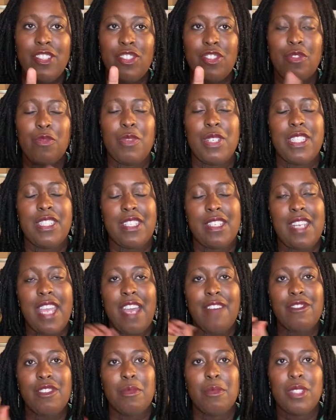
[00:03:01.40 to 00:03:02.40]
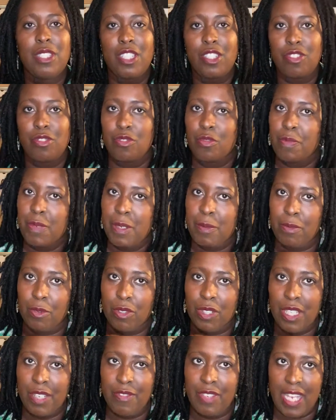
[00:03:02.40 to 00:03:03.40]
you, we did have some additional people
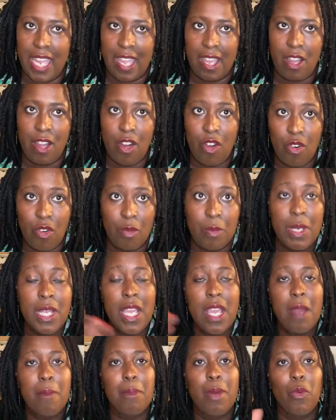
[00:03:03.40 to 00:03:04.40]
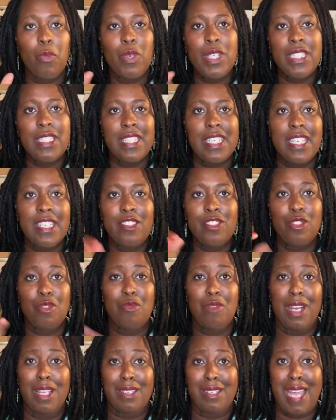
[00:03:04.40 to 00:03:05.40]
living at home, but we did
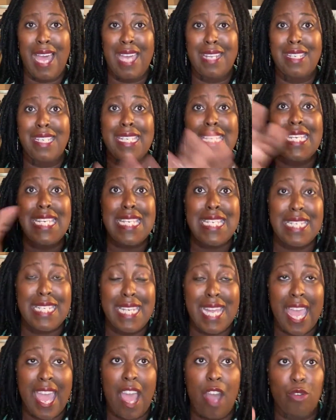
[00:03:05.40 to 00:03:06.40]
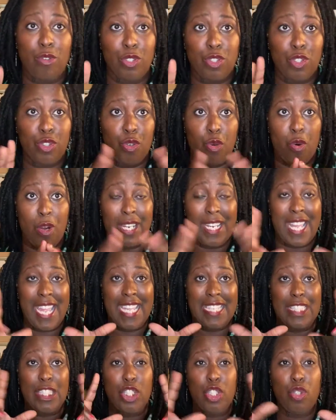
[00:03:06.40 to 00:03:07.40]
do a lot of eating out during
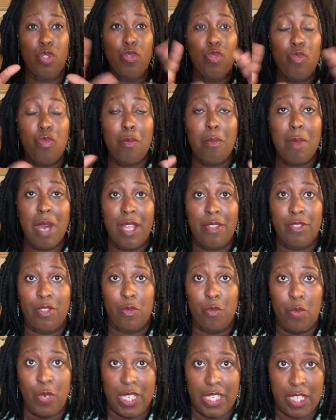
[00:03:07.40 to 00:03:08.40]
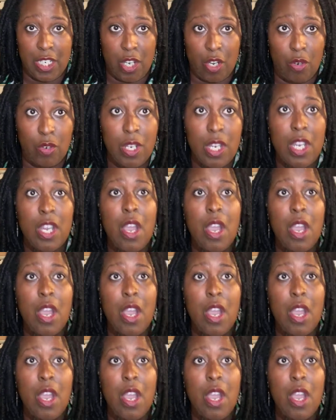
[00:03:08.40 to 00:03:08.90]
a 2-month window.